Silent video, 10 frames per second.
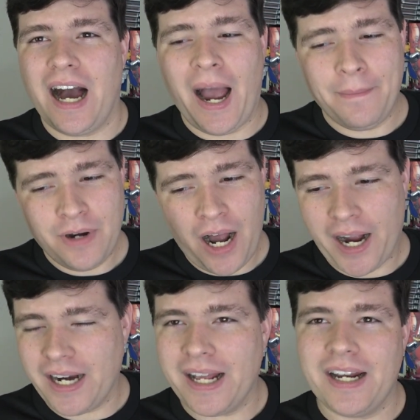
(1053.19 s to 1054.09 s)
I'm
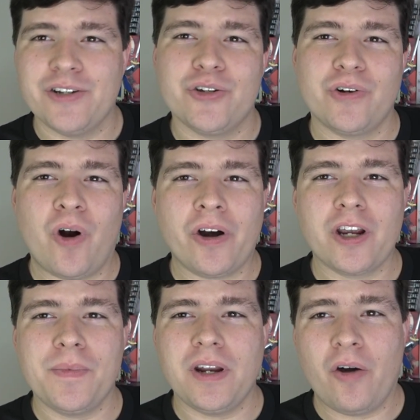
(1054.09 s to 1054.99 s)
not going to get into an
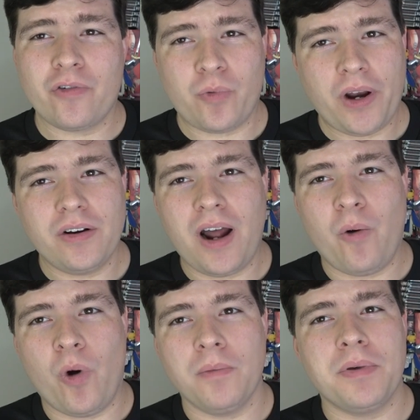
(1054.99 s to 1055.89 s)
argument over whether or
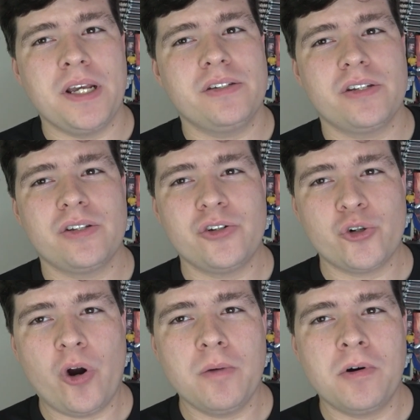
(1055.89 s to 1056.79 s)
not One Piece is
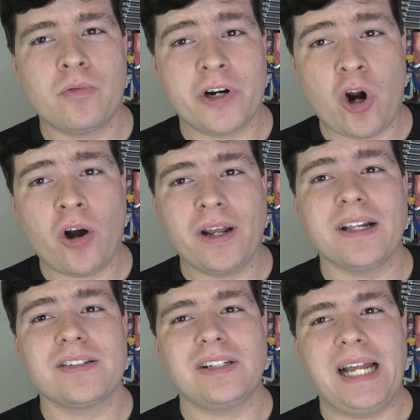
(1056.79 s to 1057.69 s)
enjoyable regarding
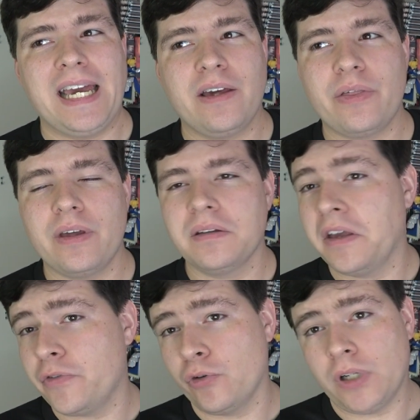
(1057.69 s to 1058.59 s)
its length.
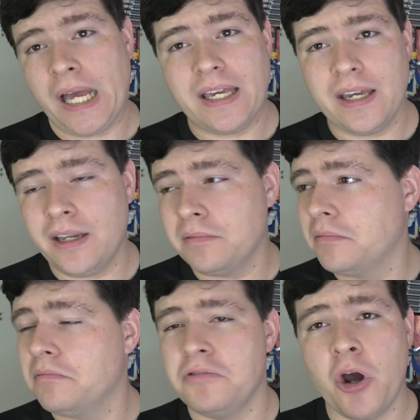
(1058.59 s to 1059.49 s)
If you like it,
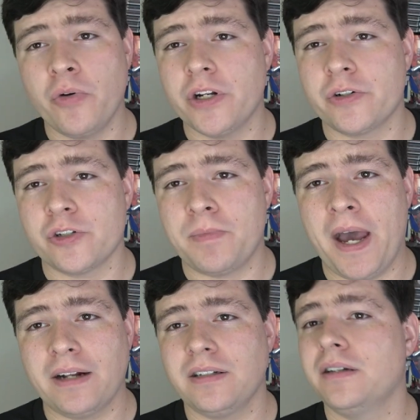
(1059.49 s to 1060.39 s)
no
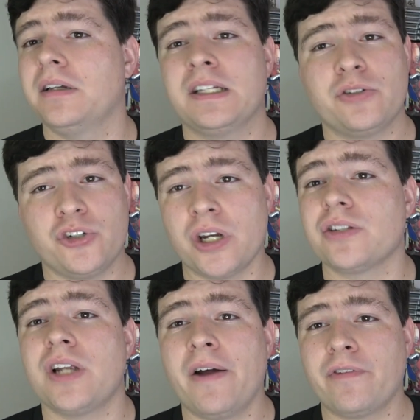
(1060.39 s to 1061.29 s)
disrespect, it's
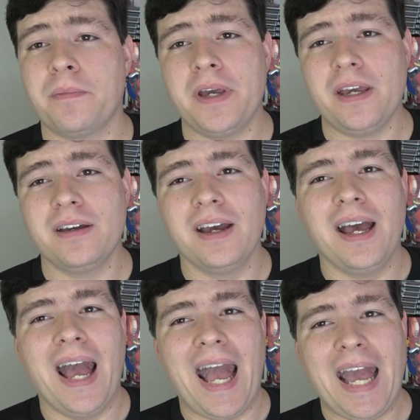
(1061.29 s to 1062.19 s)
just not for me
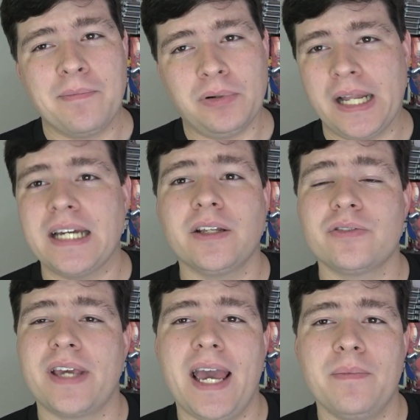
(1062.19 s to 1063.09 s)
and playing
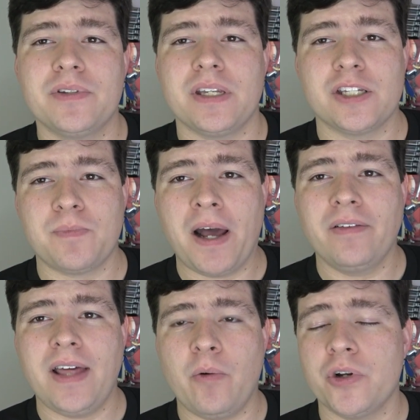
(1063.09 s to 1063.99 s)
those games in spite
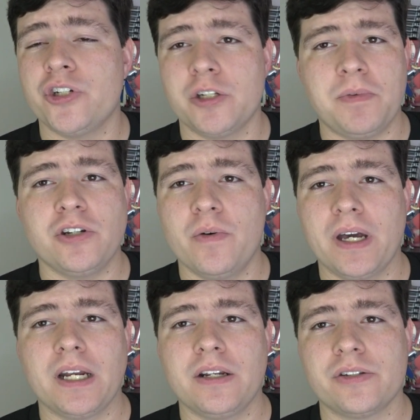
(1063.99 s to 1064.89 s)
of that would just be
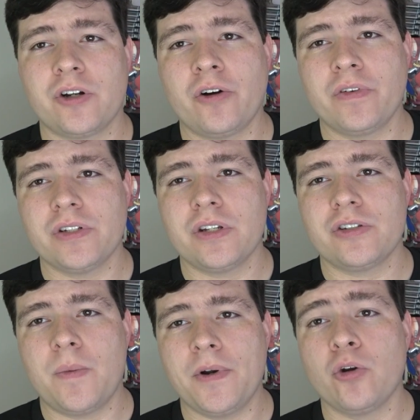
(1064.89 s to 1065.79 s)
doing it a disservice to
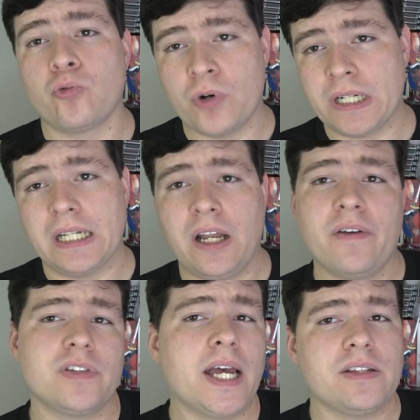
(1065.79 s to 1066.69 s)
someone who really
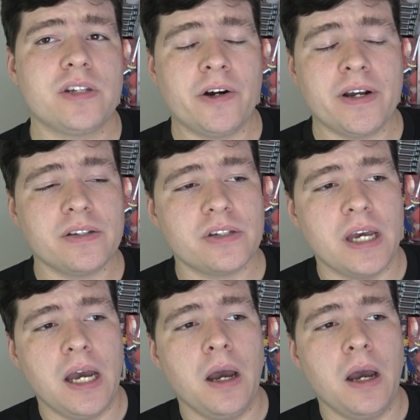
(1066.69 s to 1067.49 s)
loves that series.